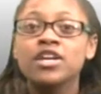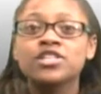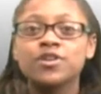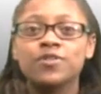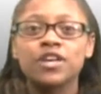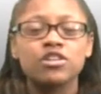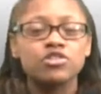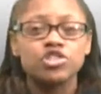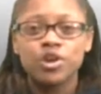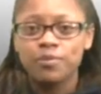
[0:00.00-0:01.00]
So thank you
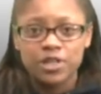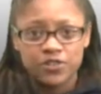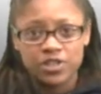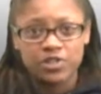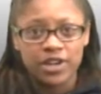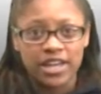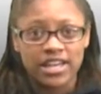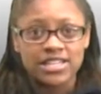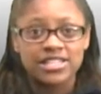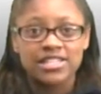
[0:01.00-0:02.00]
so much for joining
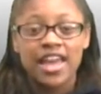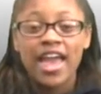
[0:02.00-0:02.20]
us.